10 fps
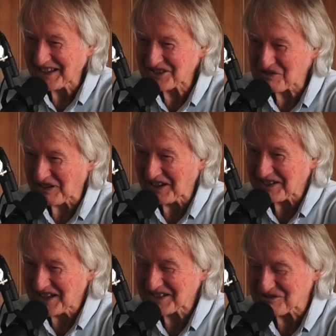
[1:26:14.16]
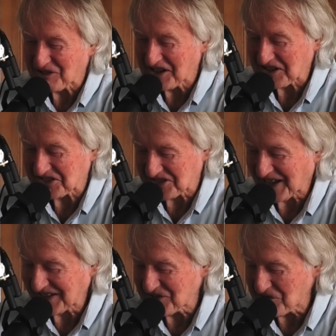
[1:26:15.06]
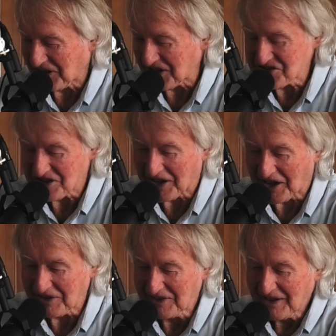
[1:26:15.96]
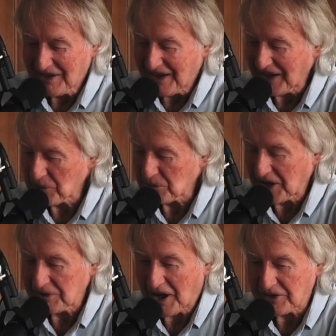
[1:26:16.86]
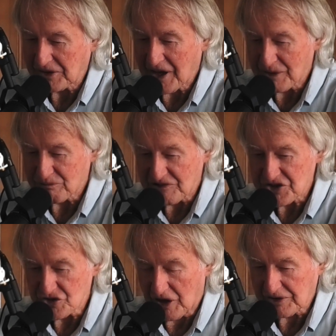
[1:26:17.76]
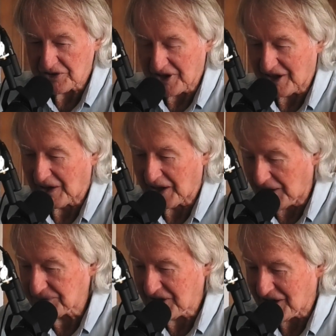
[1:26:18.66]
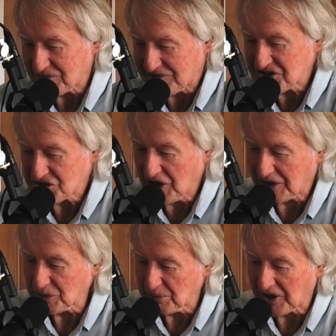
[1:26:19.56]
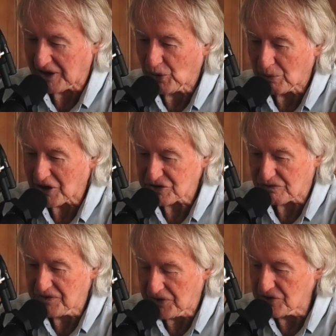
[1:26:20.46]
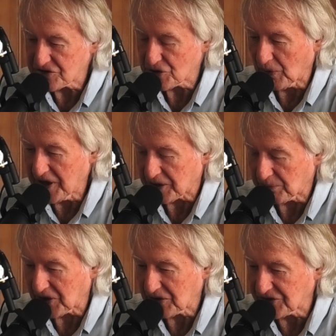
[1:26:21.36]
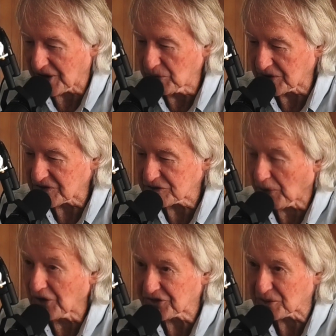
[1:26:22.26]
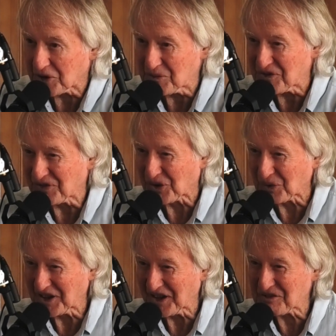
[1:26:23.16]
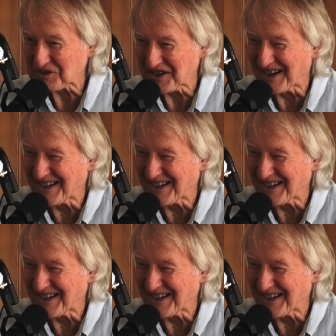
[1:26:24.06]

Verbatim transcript: that's right. That's right. Exactly right. God. You know, um, and, and Cadbury's chocolate. Now, I love Cadbury's chocolate, but I almost refused to eat it because they wouldn't sponsor me before we left.